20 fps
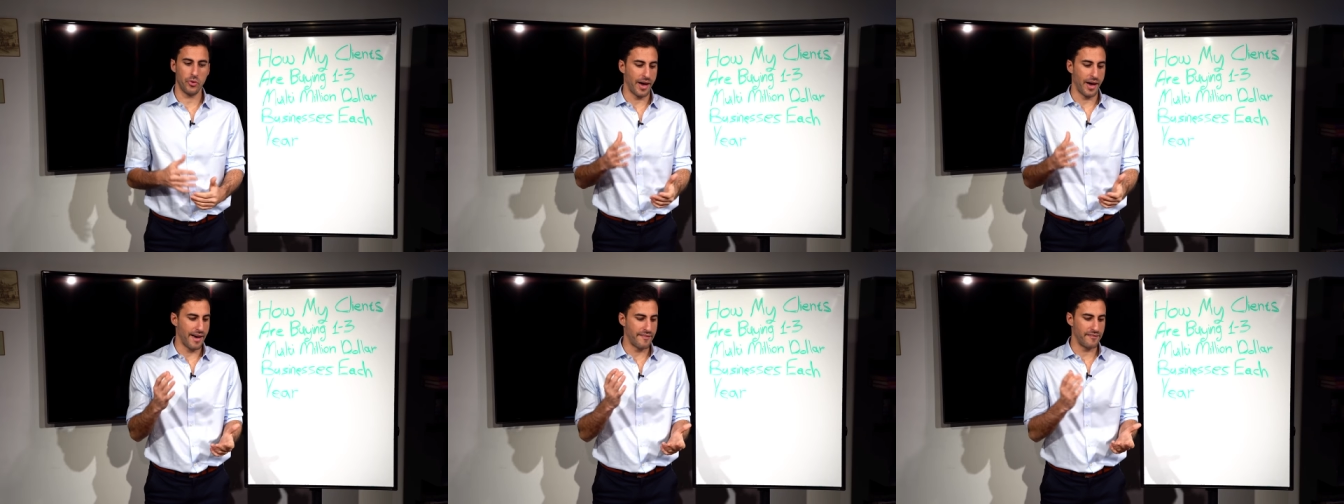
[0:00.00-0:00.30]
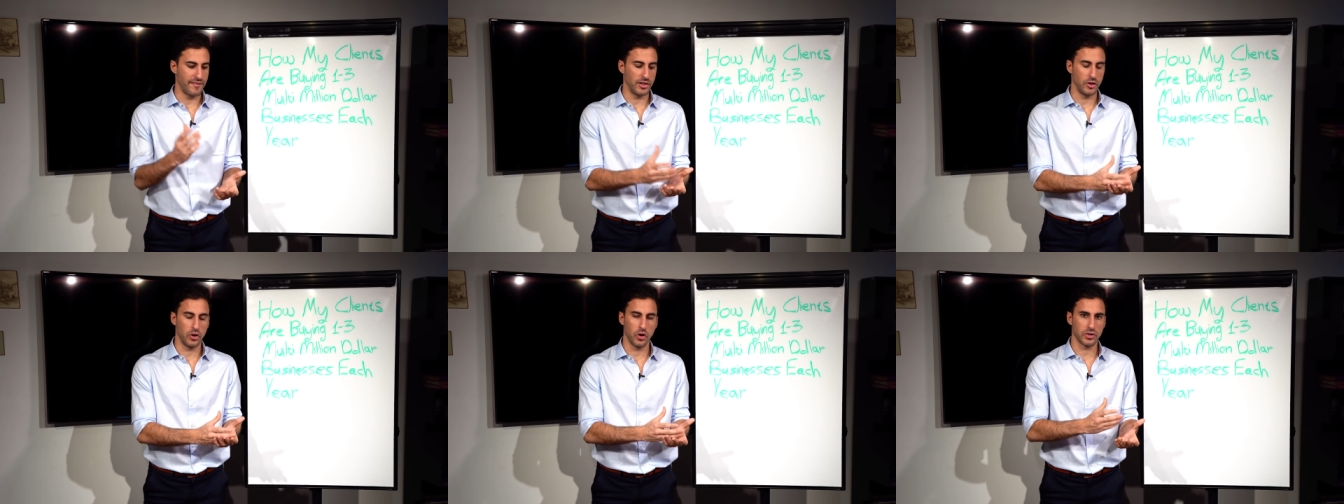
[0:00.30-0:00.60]
you
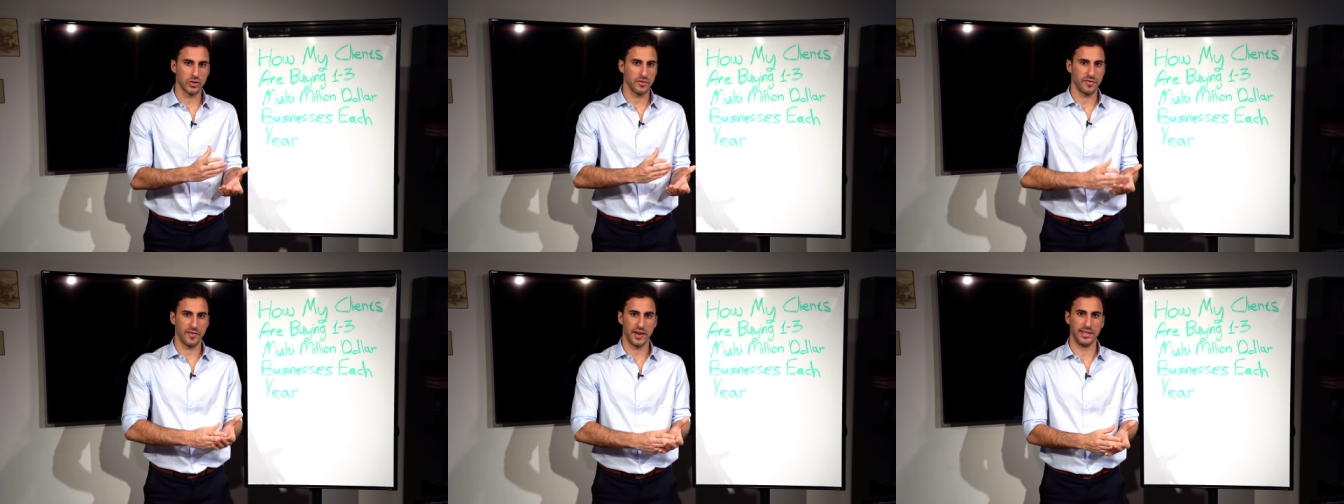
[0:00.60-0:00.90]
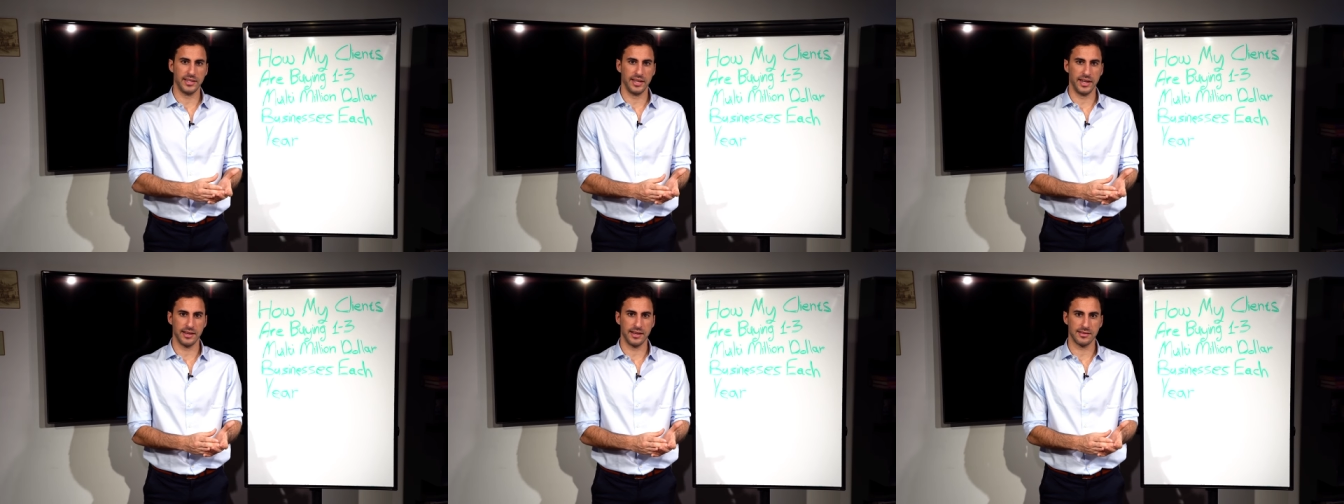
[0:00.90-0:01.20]
have lots of
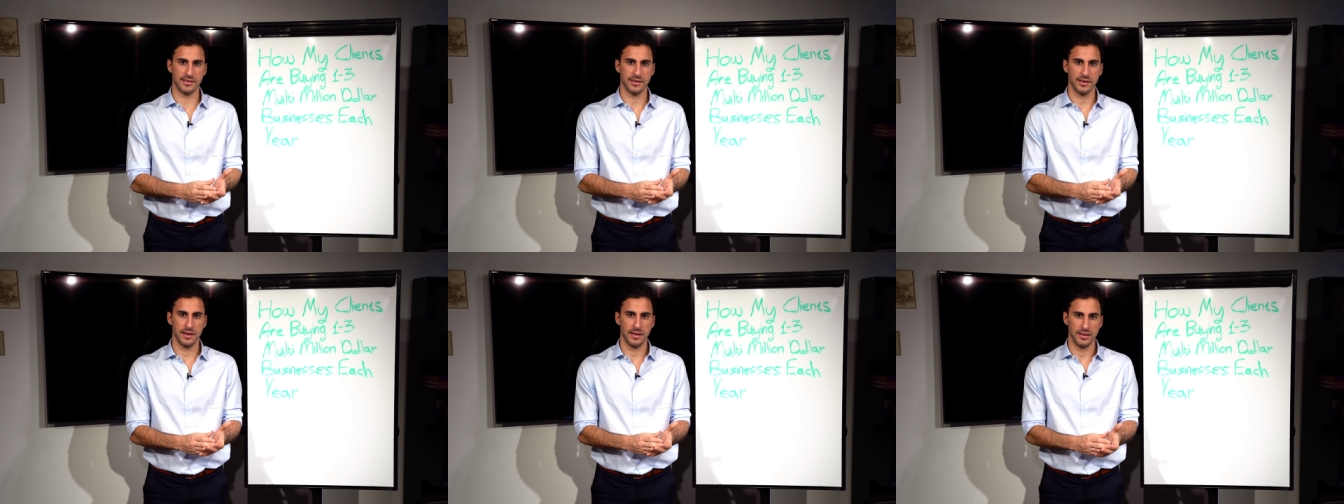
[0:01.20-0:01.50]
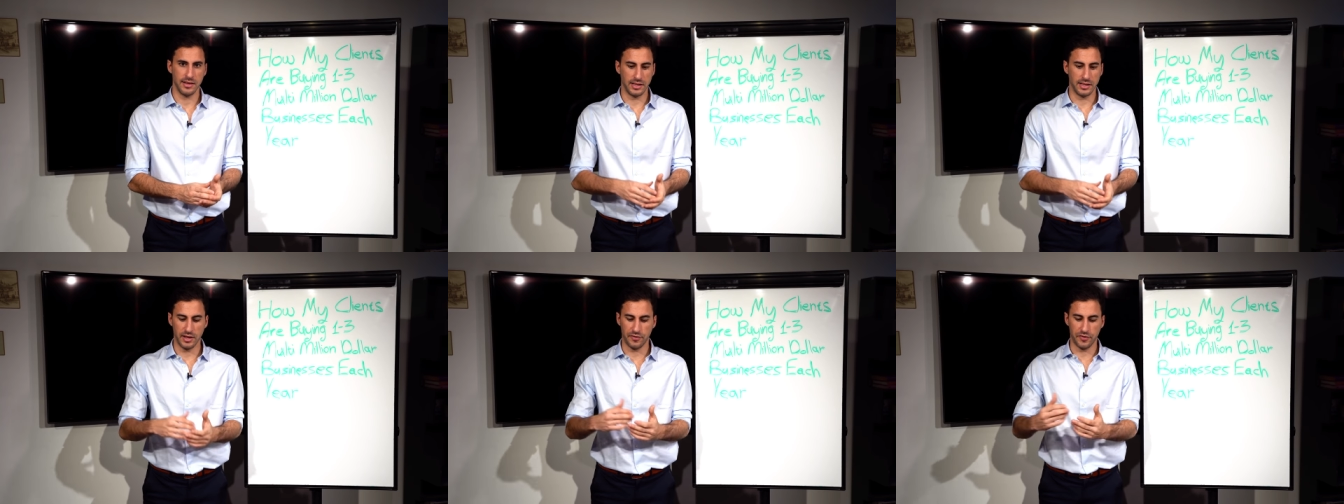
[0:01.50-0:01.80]
ideas
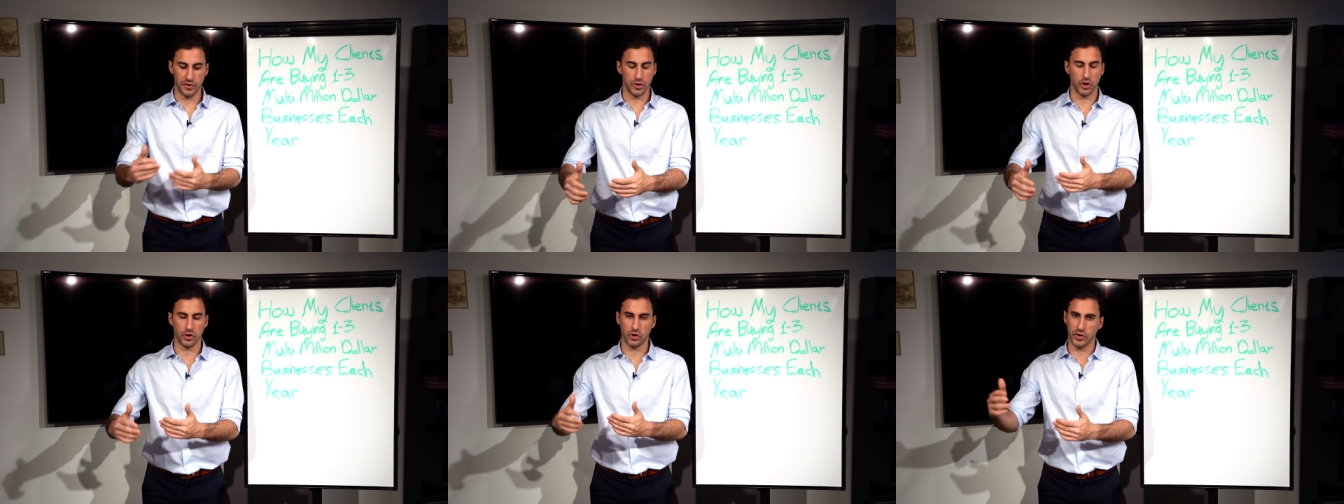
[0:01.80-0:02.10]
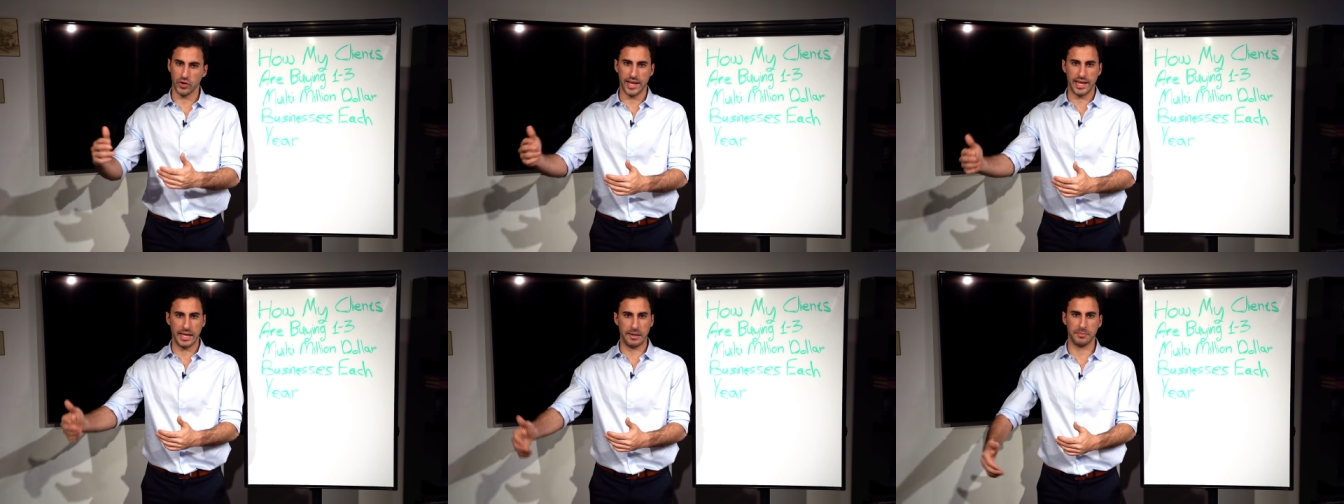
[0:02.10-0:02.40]
that if you're
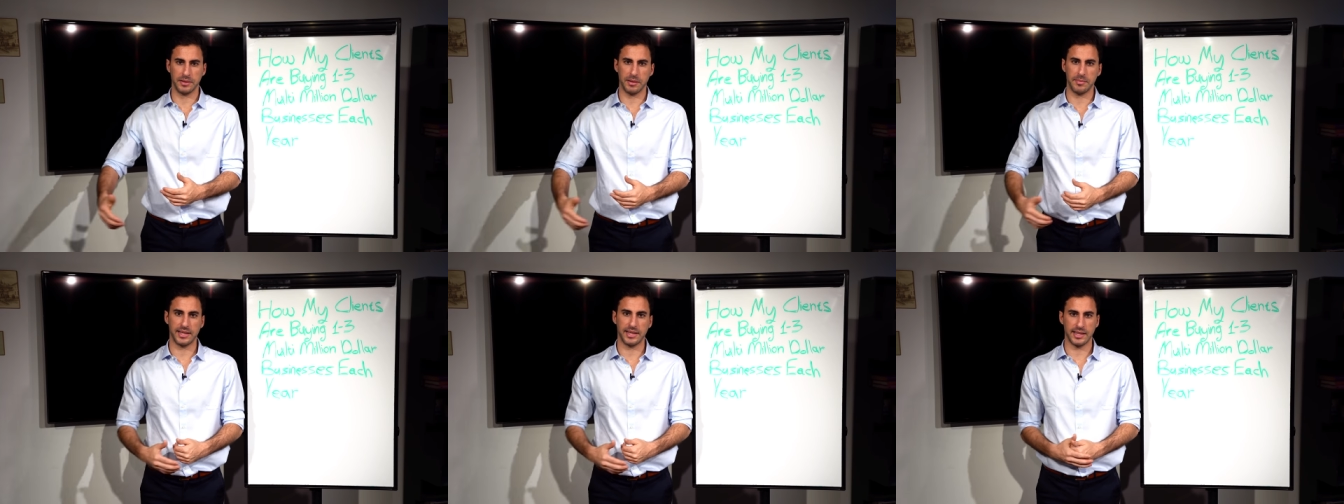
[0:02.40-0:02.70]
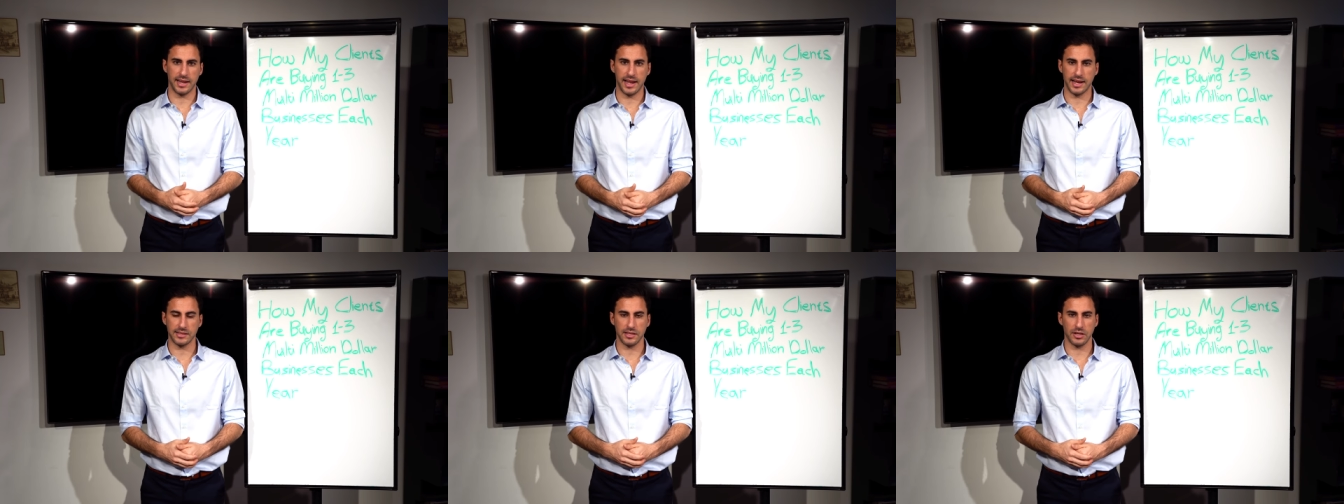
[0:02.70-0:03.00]
not going to
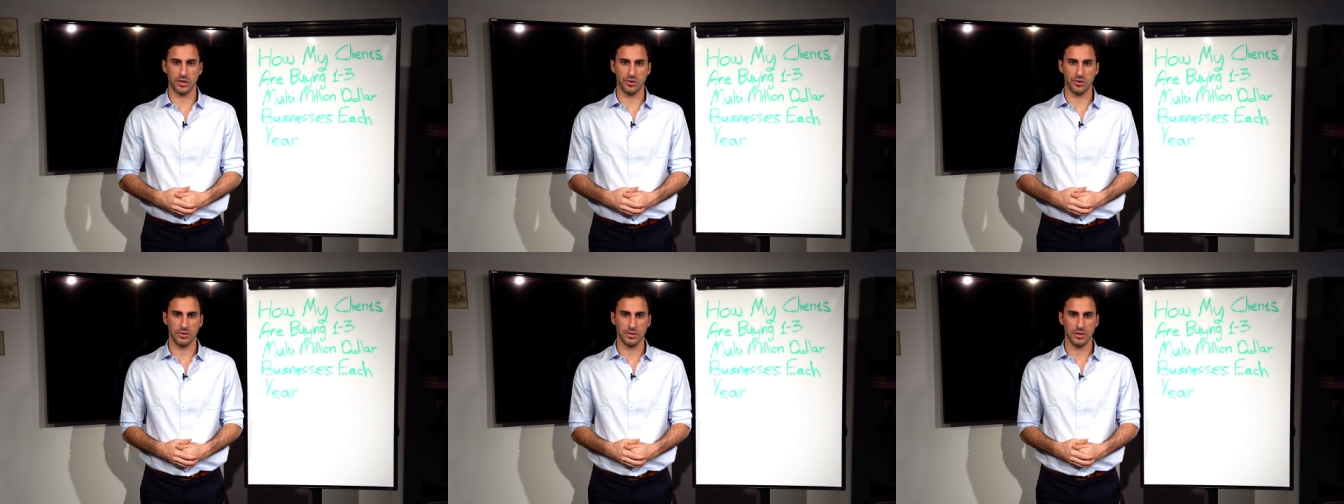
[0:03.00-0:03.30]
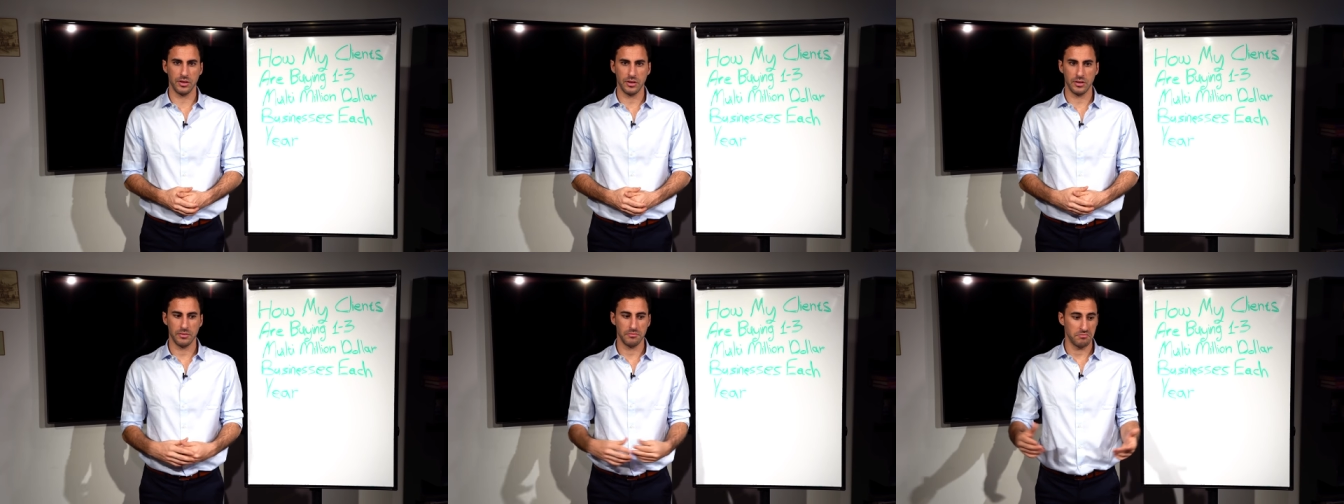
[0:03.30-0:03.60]
implement and
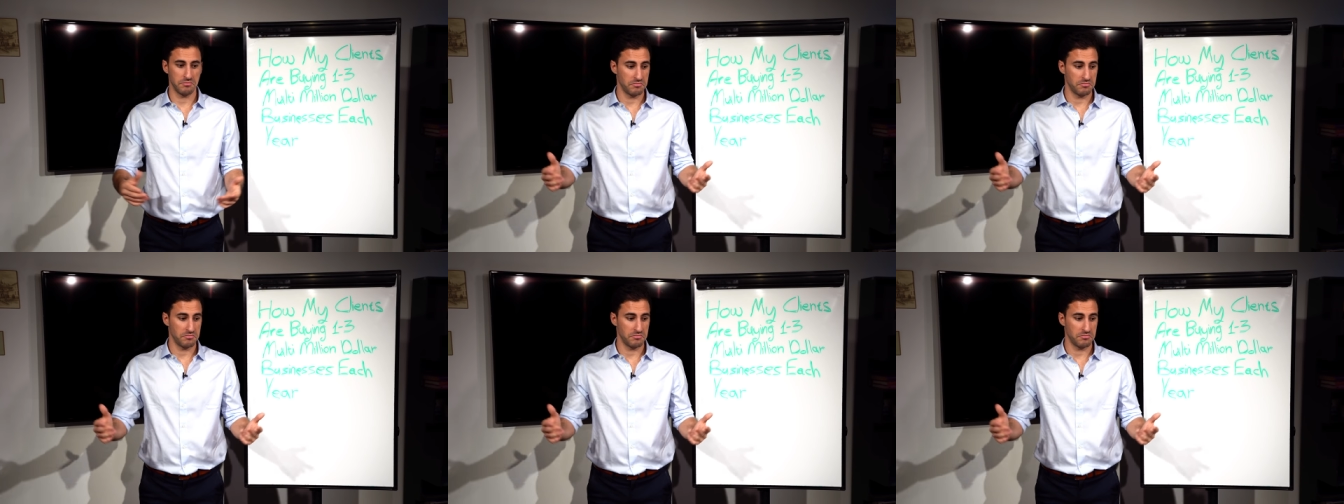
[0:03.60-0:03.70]
execute,